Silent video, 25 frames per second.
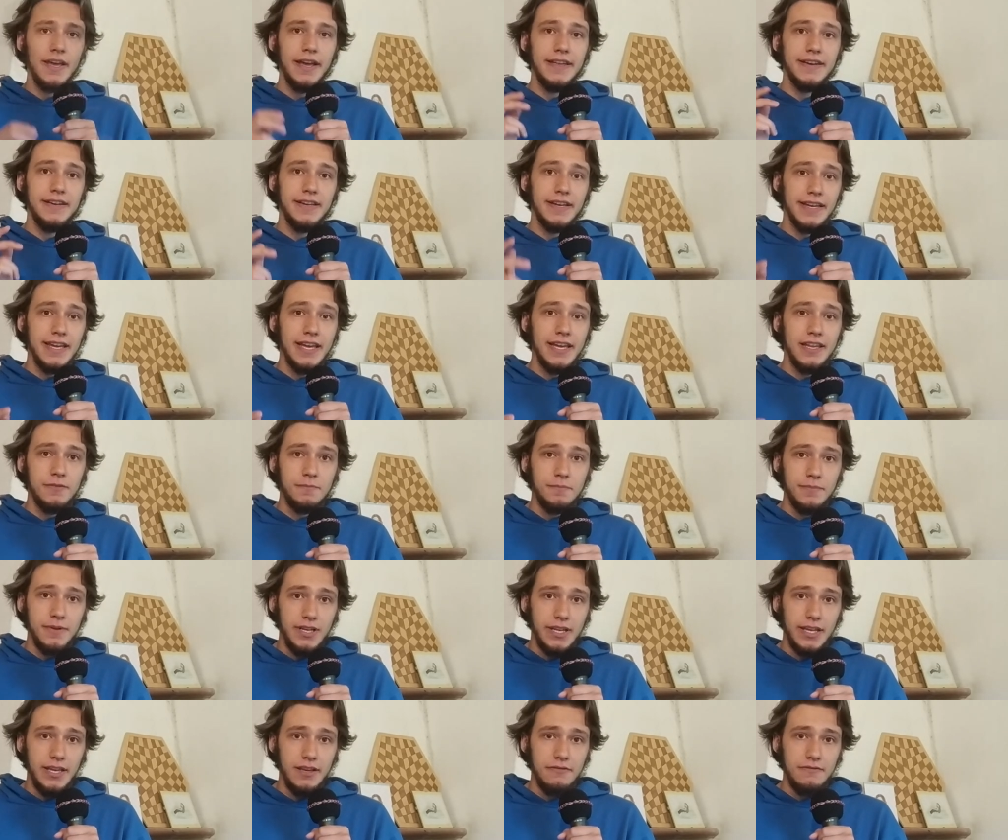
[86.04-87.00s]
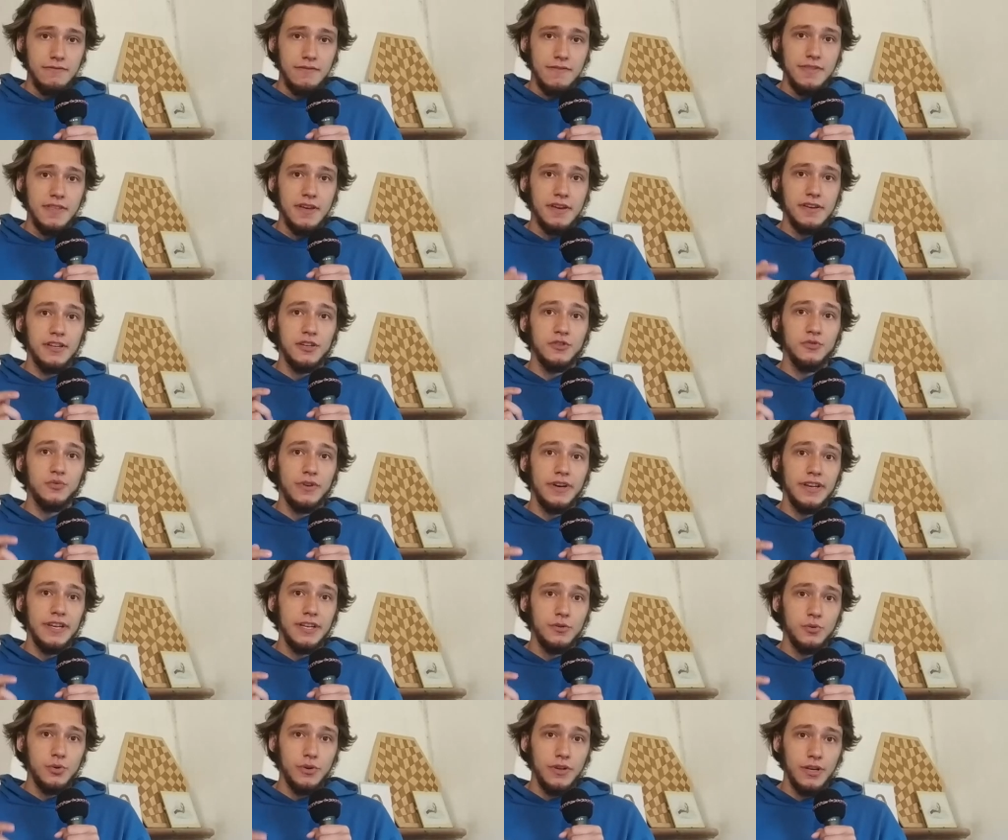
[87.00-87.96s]
And I can't believe that in
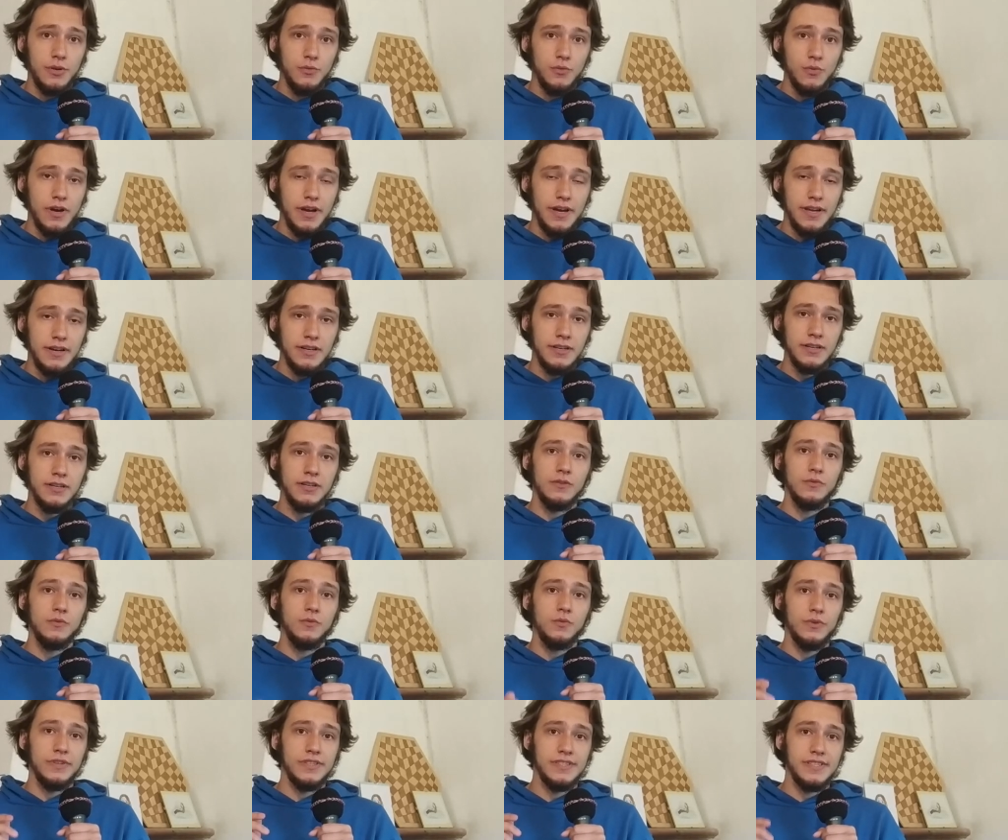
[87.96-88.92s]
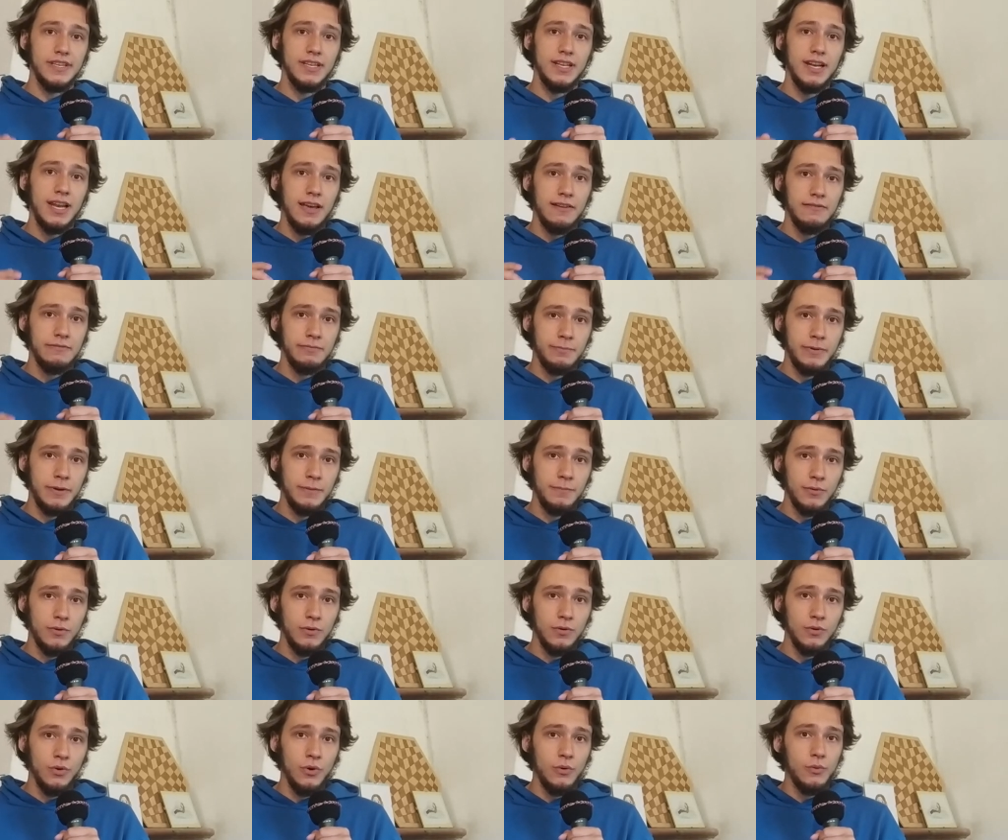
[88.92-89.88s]
2021 we still have
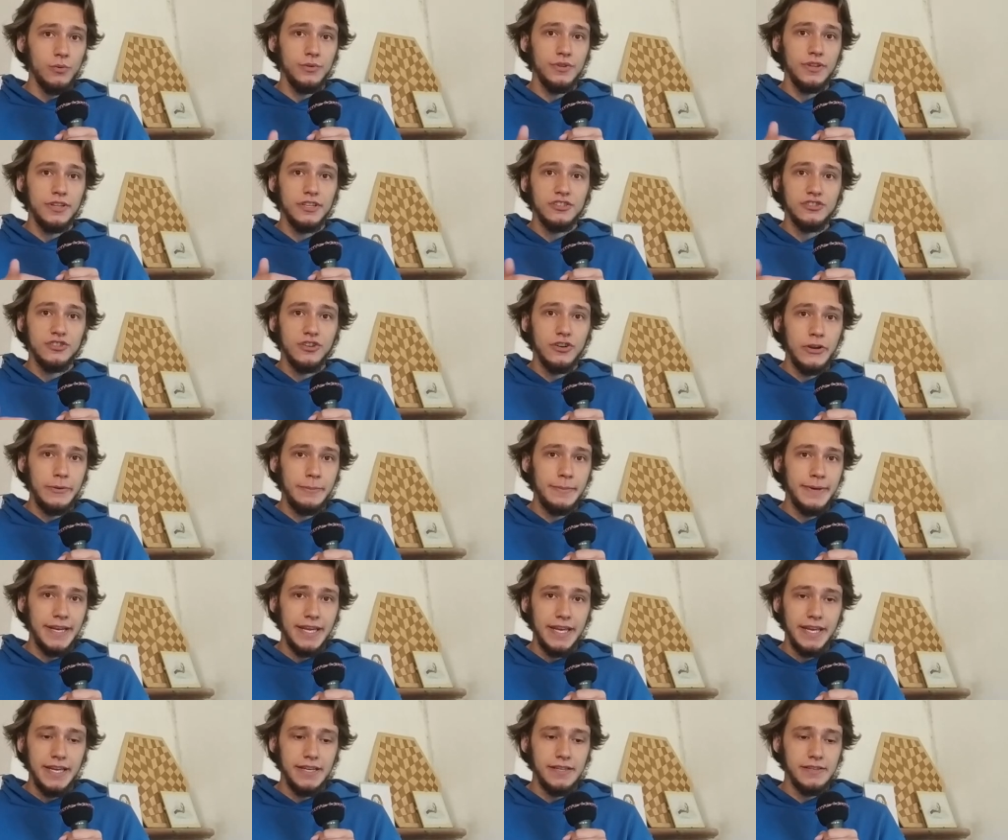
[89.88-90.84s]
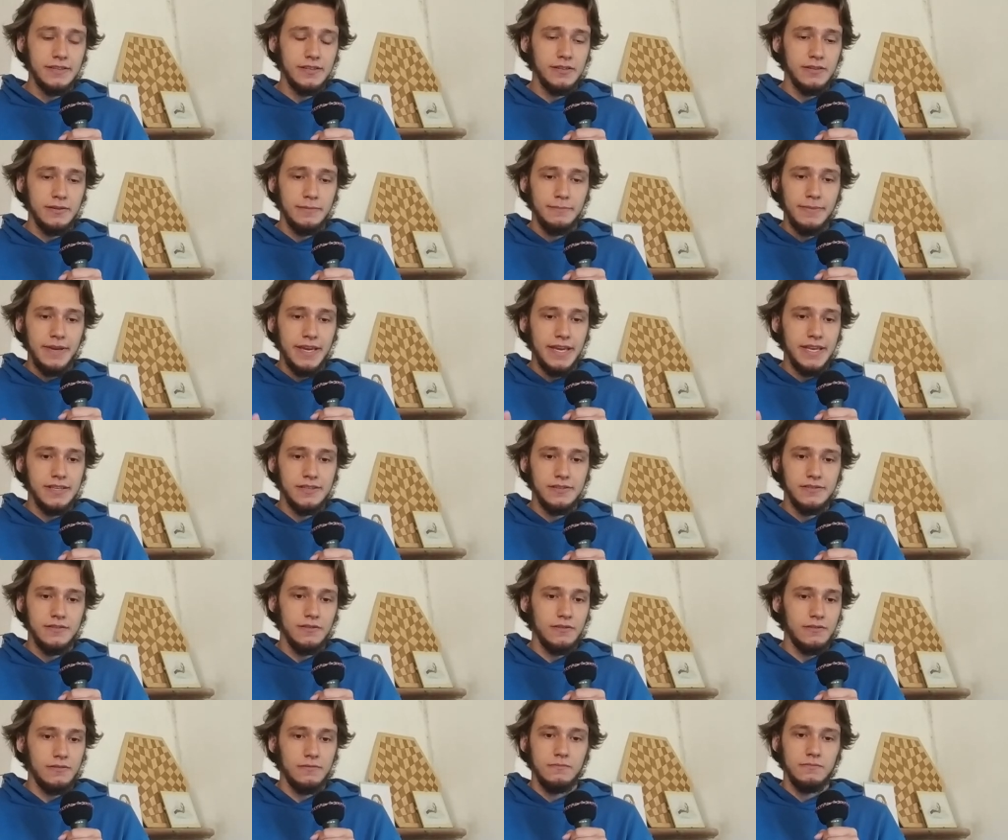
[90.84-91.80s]
people who discriminate
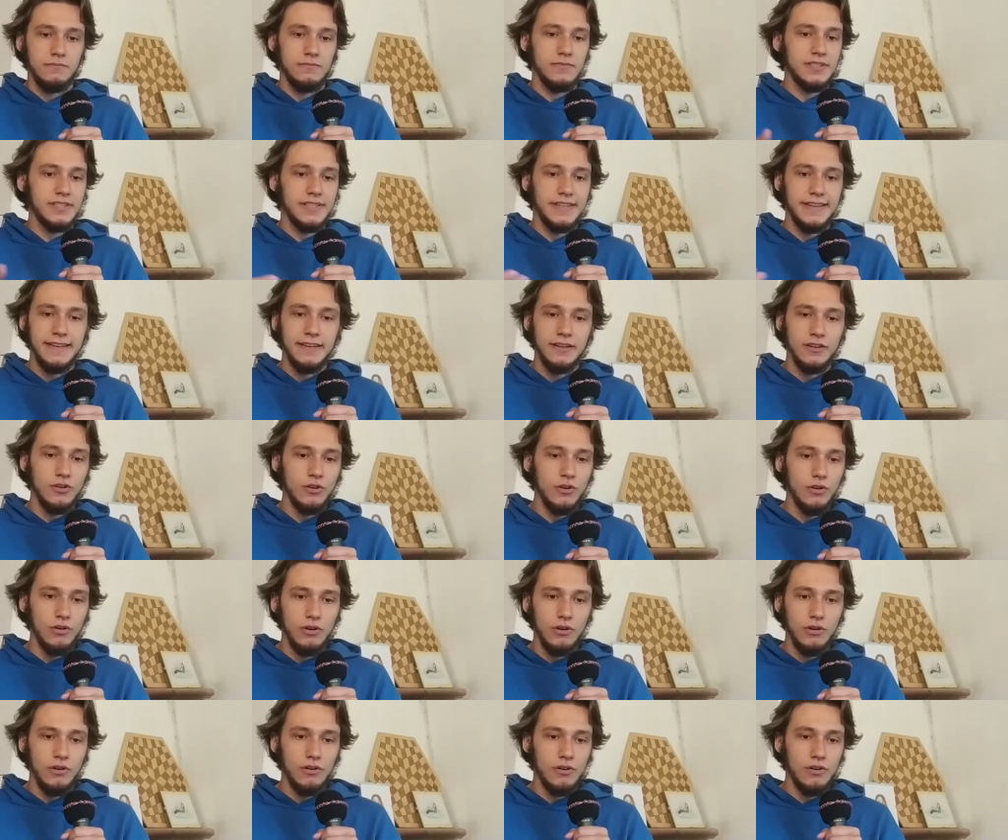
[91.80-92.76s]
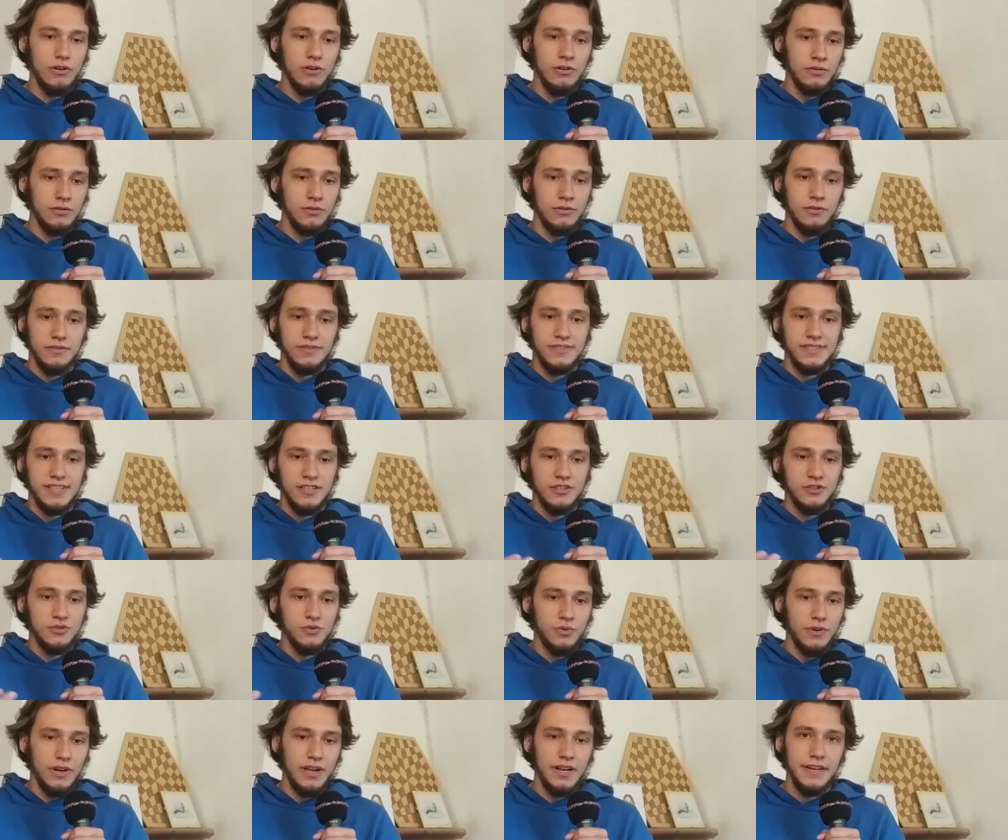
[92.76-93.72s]
based on skin color or
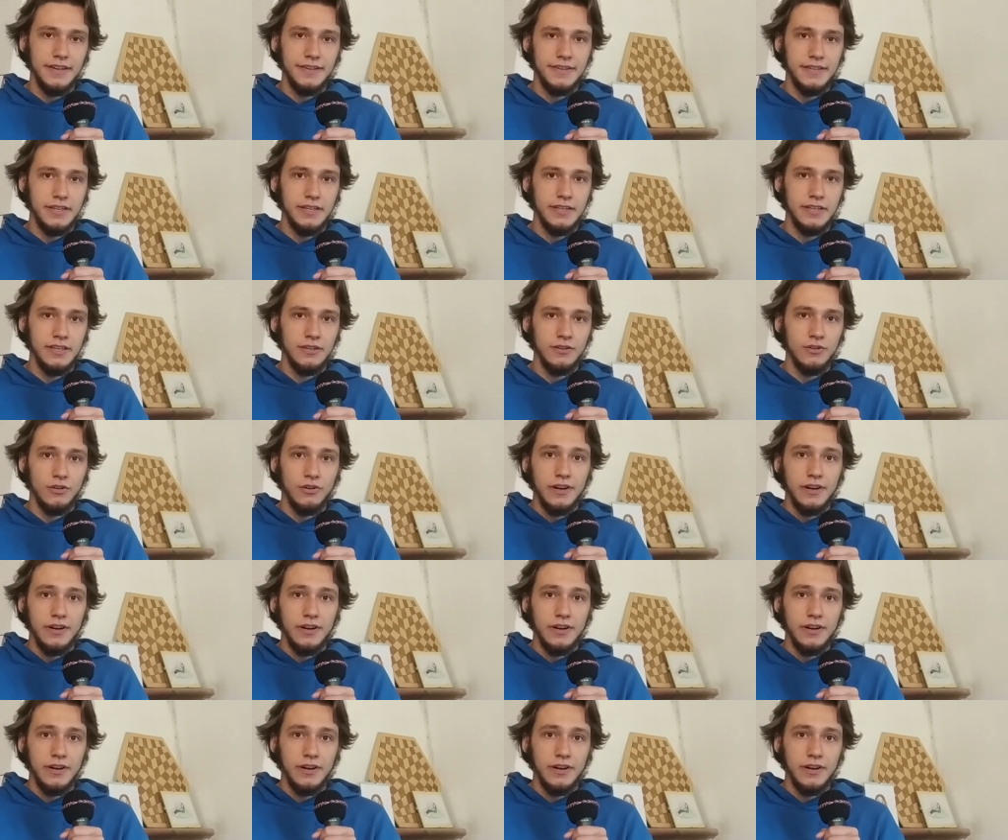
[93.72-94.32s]
sexuality,